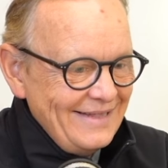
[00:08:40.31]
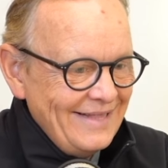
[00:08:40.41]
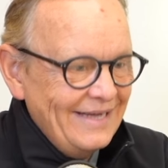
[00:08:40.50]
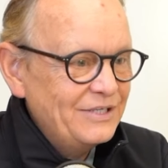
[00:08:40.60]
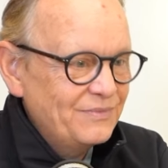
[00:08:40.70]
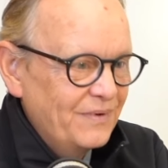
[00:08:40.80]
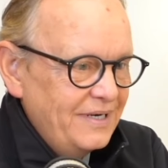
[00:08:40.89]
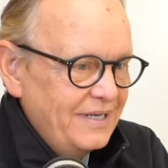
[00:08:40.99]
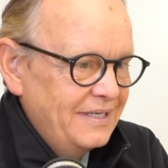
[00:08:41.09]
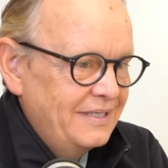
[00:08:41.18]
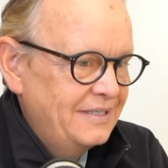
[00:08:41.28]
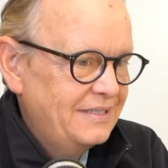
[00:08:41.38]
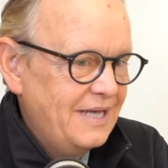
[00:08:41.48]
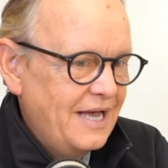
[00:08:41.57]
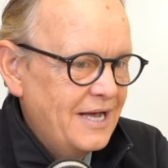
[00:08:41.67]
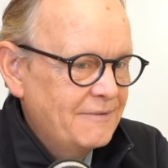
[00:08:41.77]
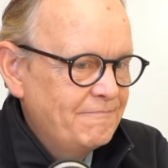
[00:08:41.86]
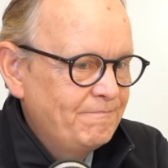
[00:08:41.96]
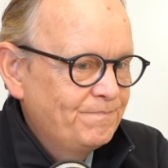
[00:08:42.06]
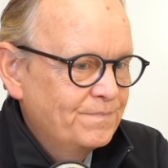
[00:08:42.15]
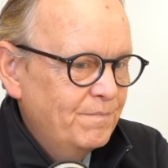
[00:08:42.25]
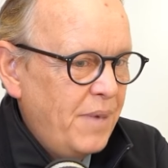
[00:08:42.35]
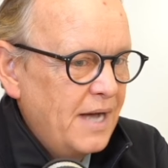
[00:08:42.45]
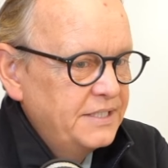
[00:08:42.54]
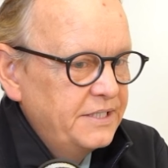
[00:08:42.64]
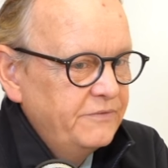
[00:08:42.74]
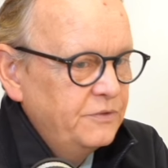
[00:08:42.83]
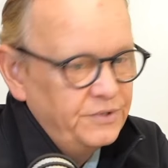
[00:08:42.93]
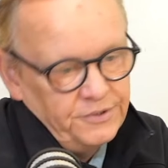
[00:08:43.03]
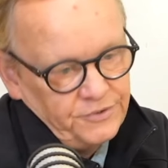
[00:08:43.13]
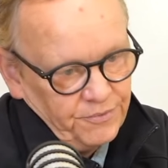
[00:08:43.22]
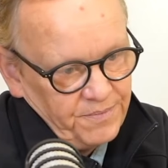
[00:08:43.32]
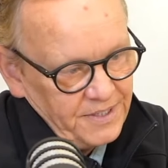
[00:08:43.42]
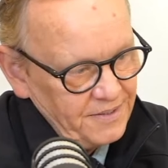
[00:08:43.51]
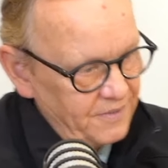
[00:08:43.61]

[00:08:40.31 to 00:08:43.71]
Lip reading: next one is positive Lucidropy.